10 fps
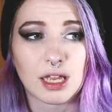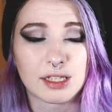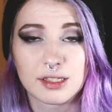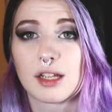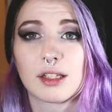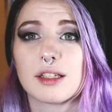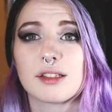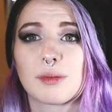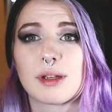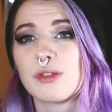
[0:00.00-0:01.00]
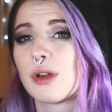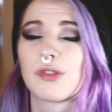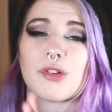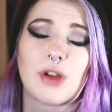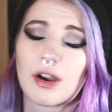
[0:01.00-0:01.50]
style is, when you have
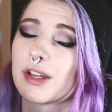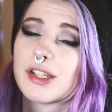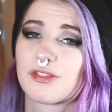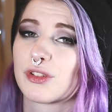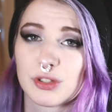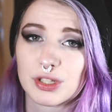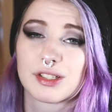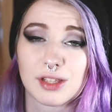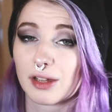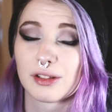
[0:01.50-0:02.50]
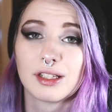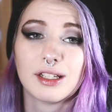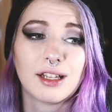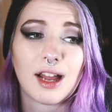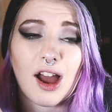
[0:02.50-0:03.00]
a very different, unique style?
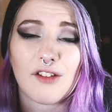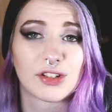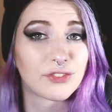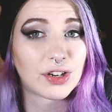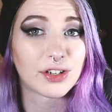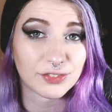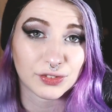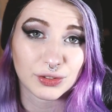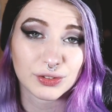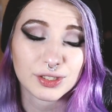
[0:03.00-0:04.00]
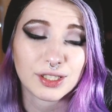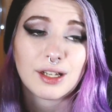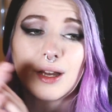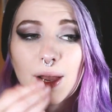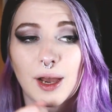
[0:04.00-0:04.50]
I find it very difficult.
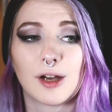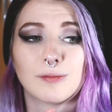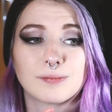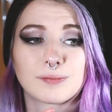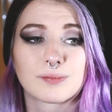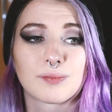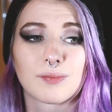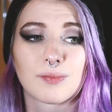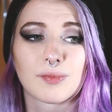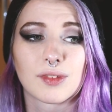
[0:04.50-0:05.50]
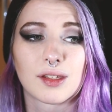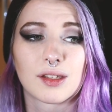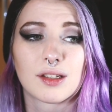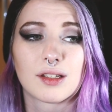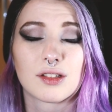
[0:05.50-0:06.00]

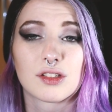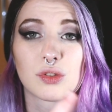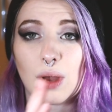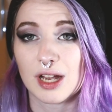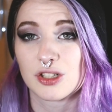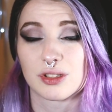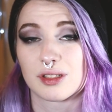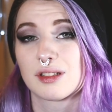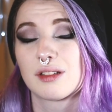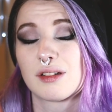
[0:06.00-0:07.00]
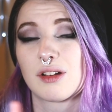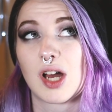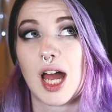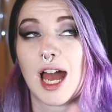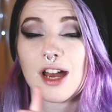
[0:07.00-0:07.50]
So actually,
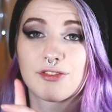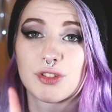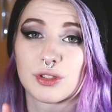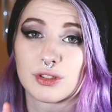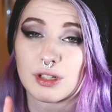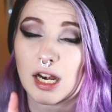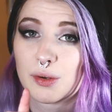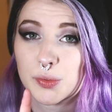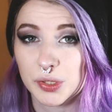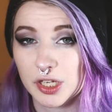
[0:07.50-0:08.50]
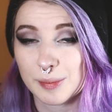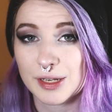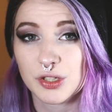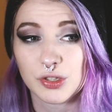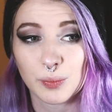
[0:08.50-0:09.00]
after I was working at
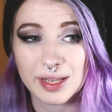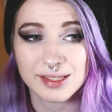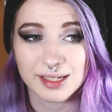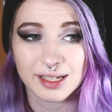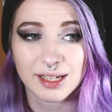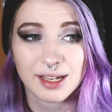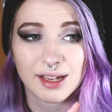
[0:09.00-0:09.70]
Magic on the Wednesday,